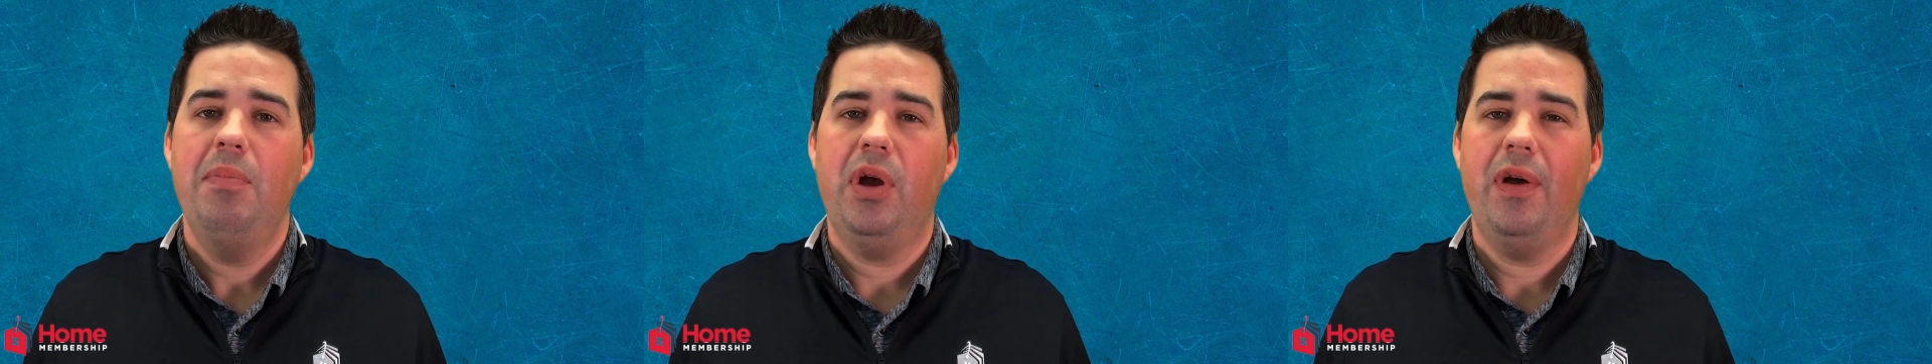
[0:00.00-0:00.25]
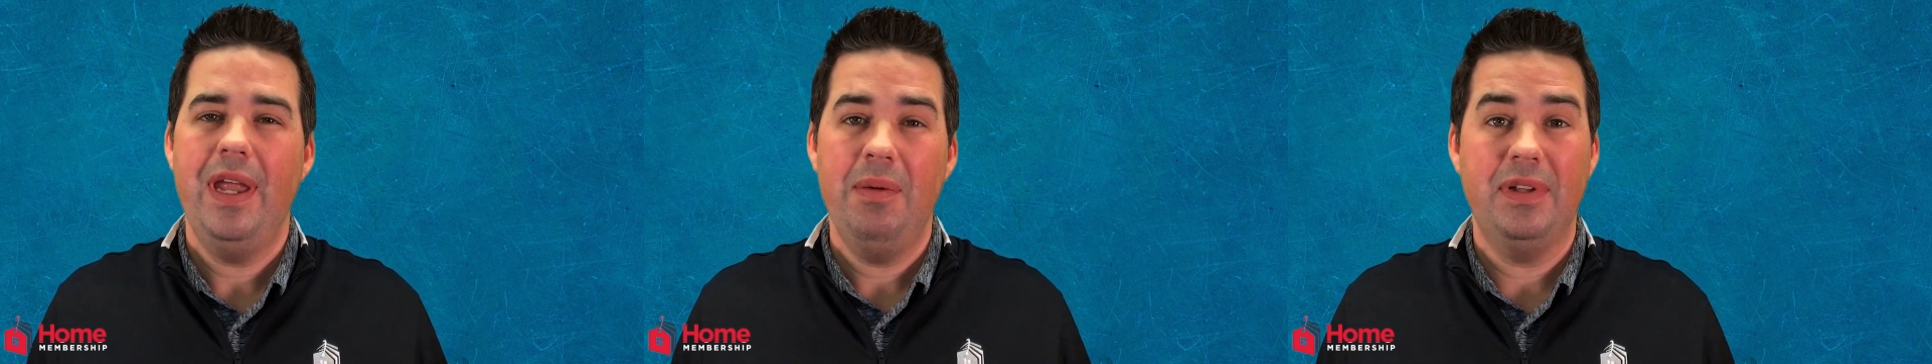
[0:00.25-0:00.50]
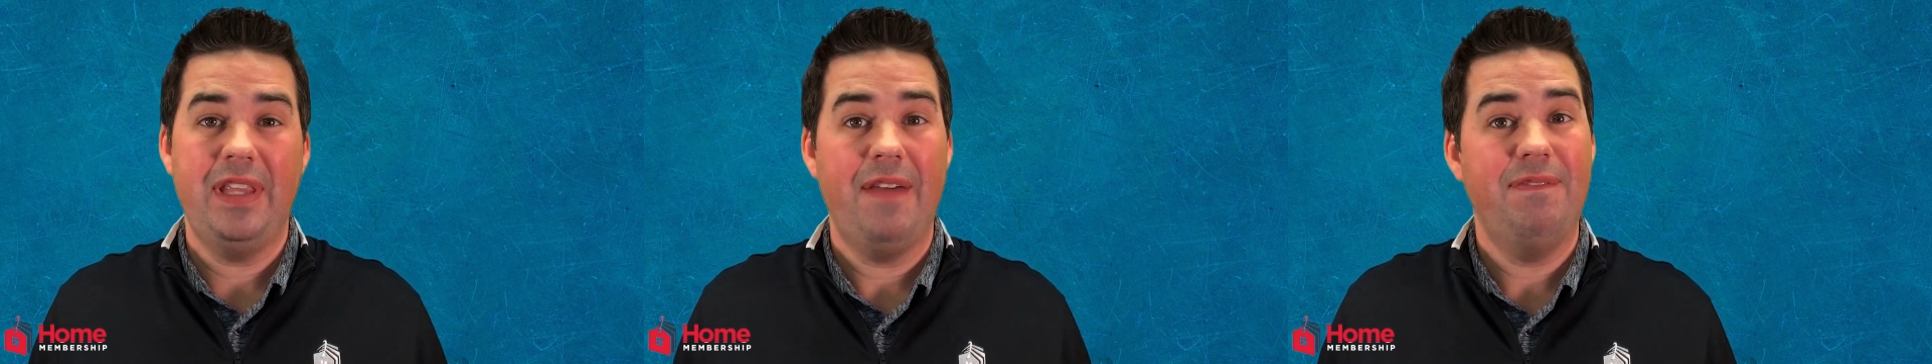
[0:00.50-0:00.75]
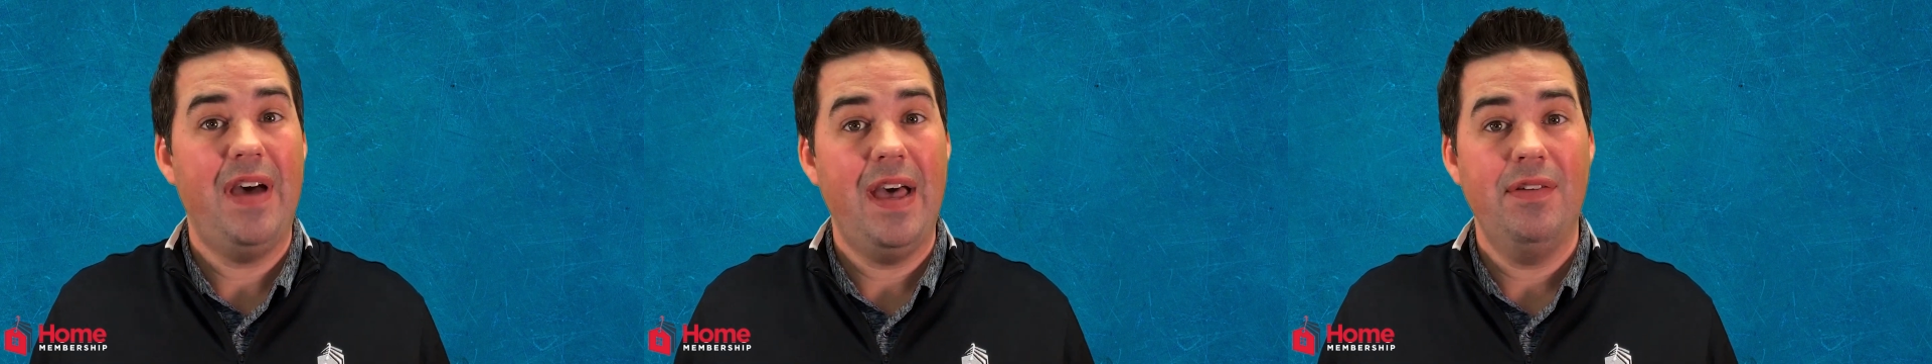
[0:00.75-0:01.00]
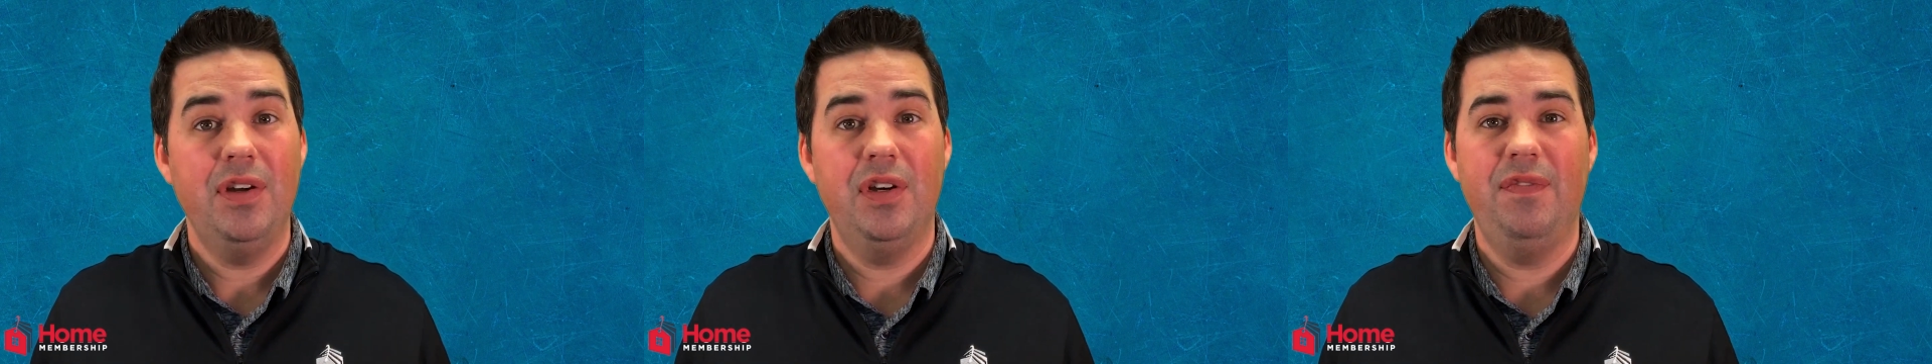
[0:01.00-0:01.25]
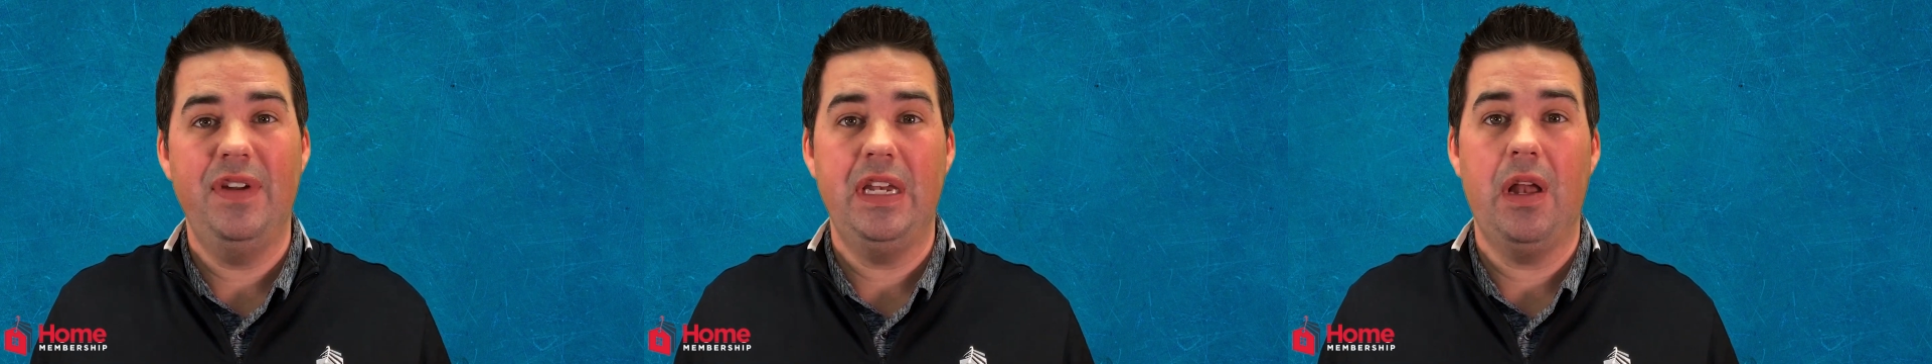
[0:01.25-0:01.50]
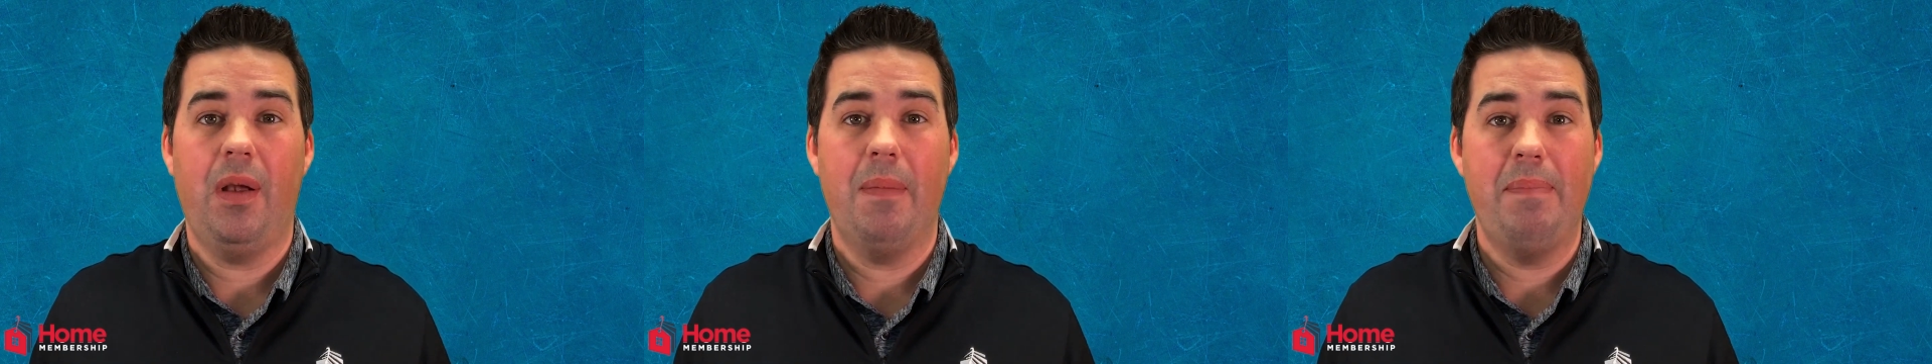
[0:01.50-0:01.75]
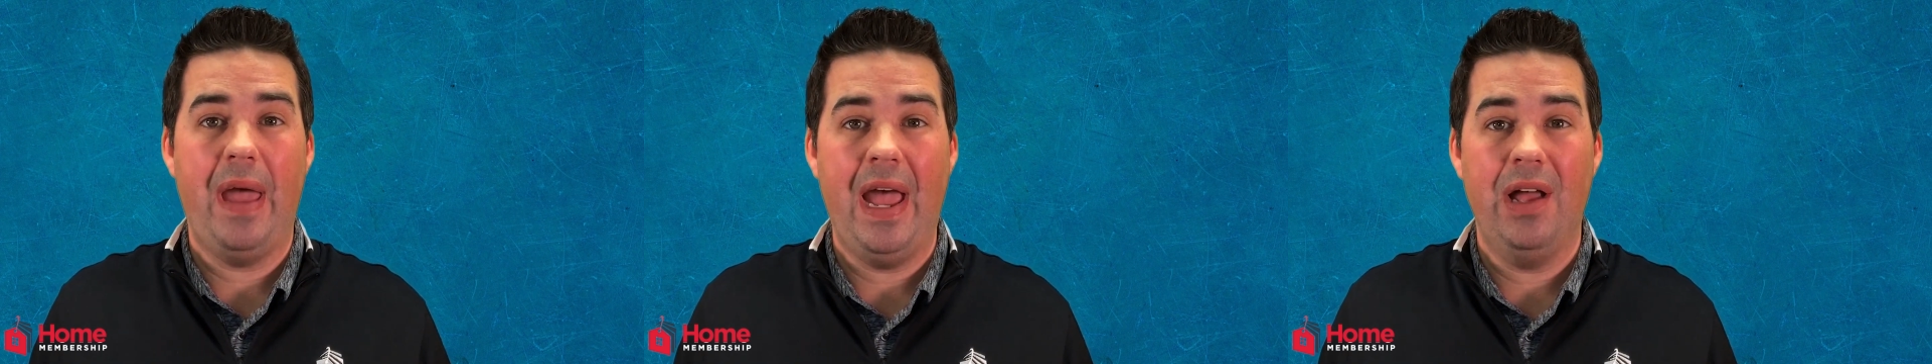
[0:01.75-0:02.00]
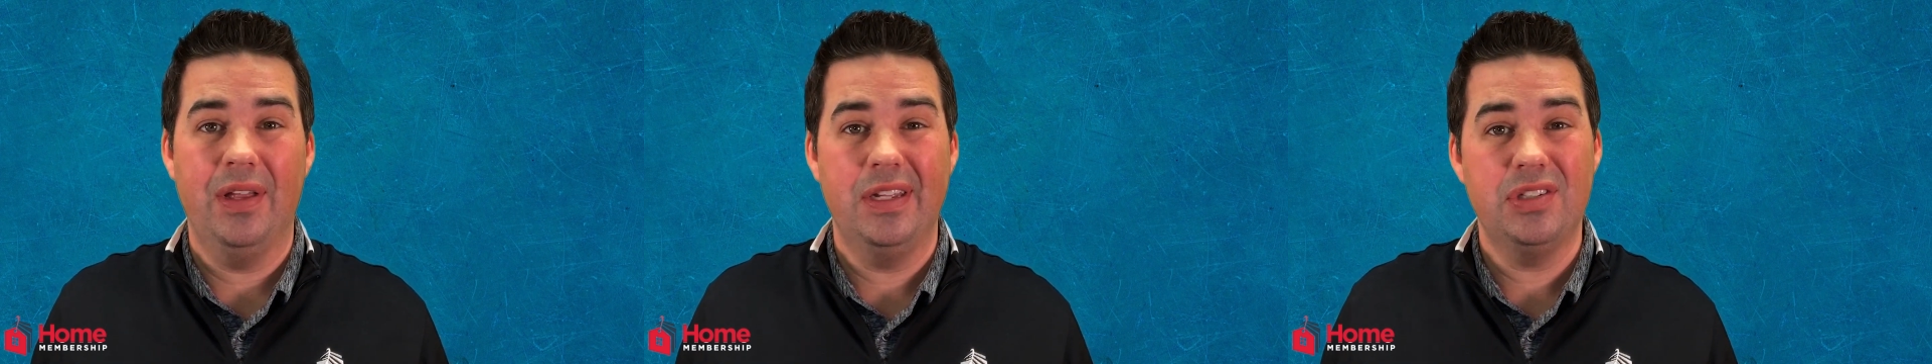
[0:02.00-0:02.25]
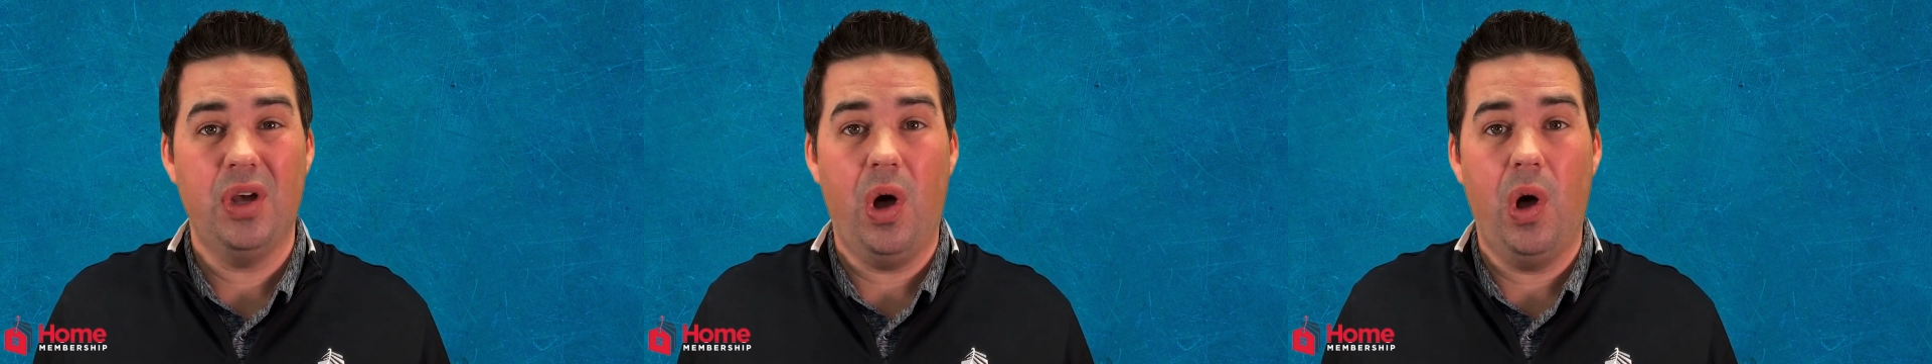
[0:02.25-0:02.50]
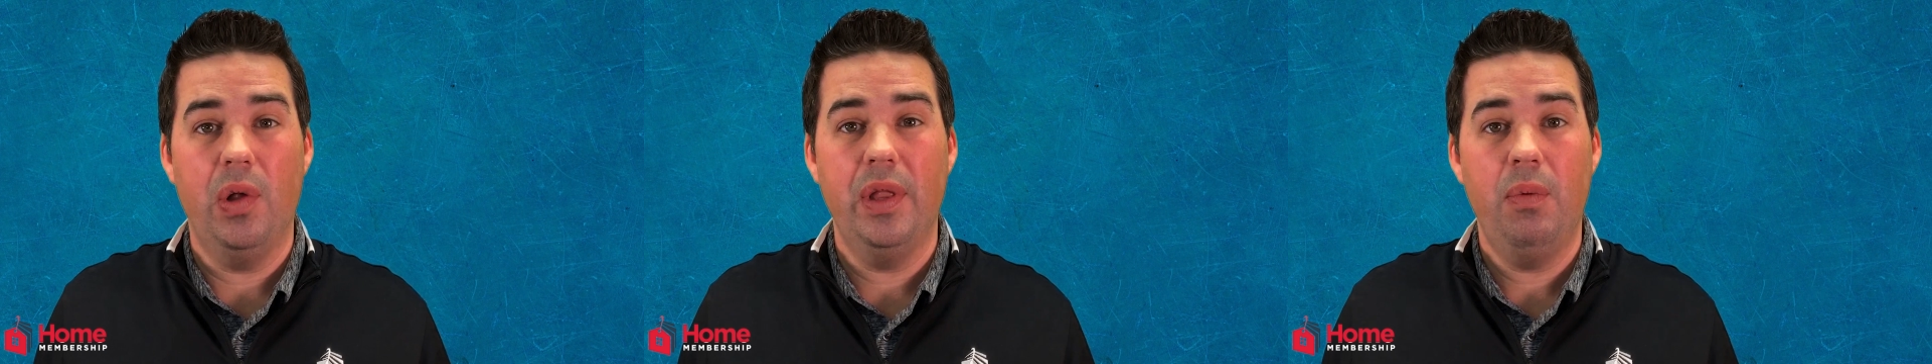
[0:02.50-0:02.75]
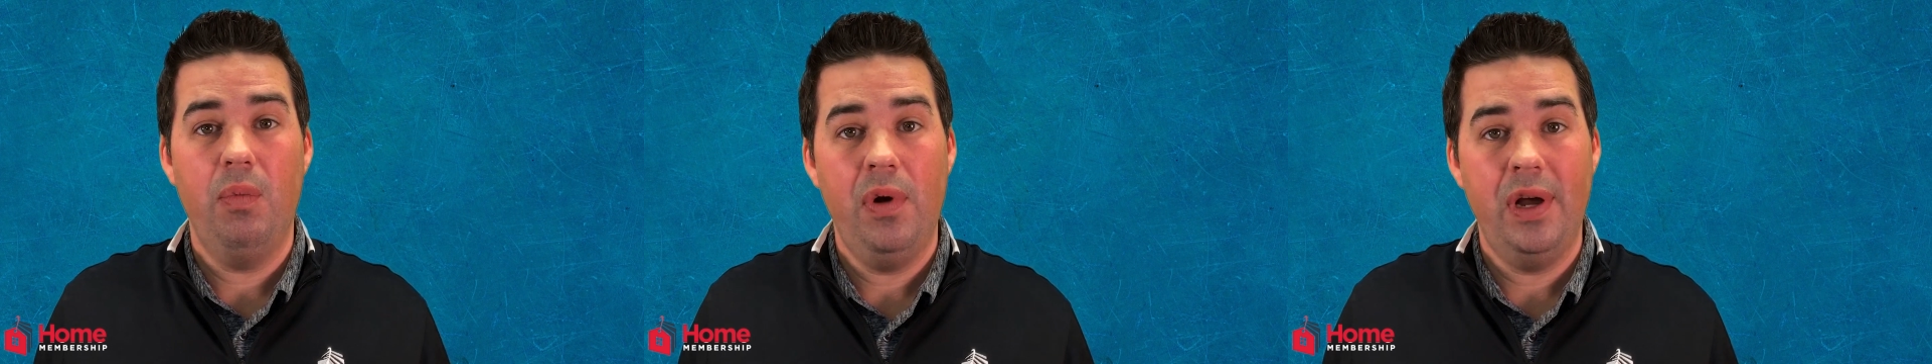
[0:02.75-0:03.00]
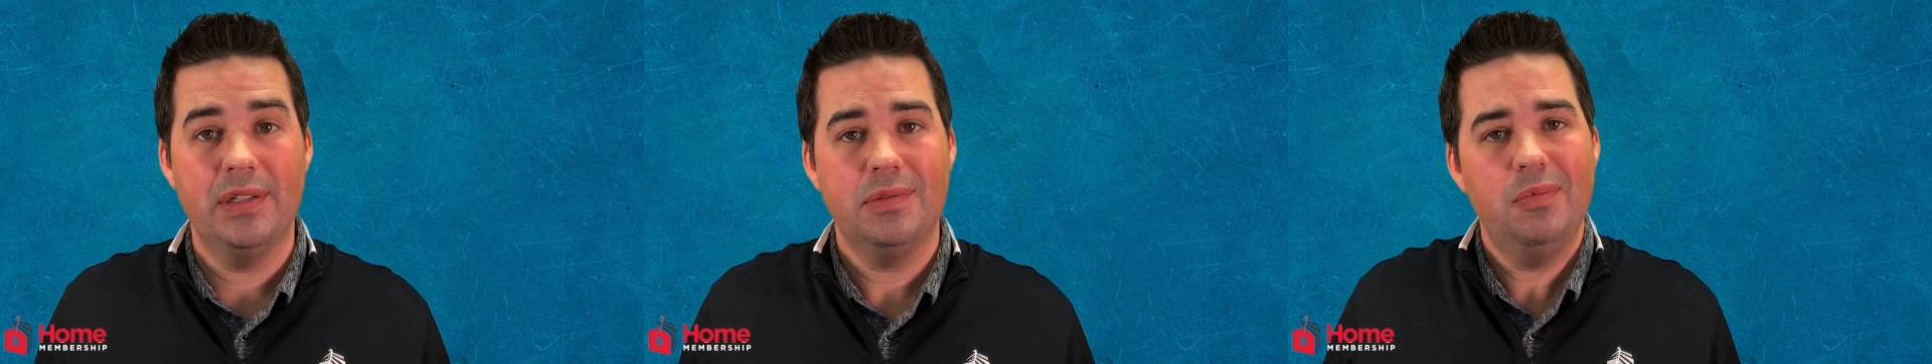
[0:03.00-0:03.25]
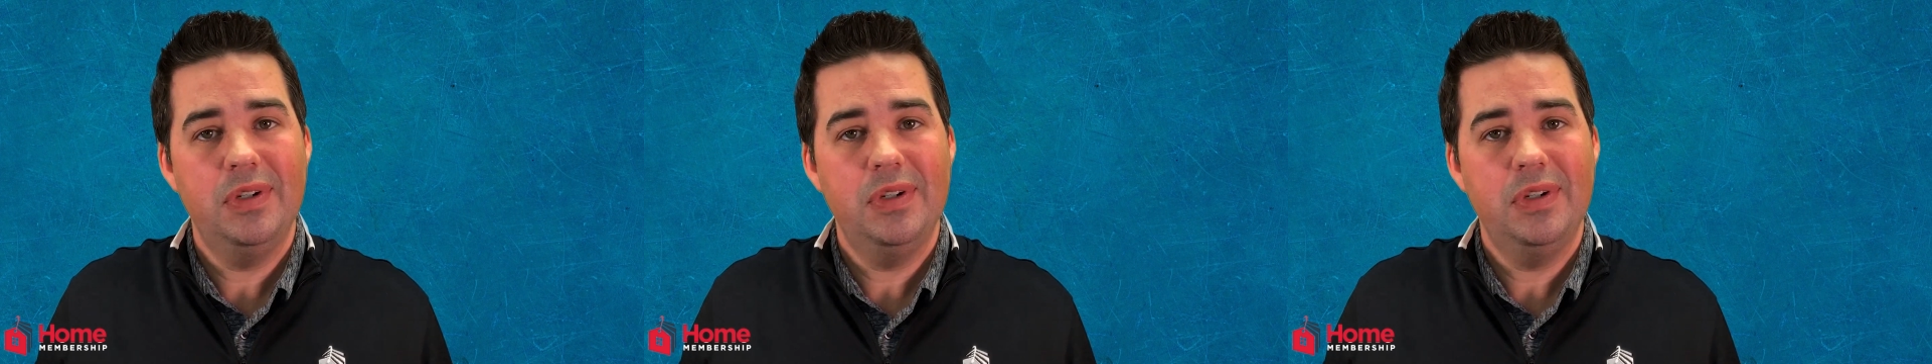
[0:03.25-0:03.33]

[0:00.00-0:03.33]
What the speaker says: but are hit with that $550 balance all at once,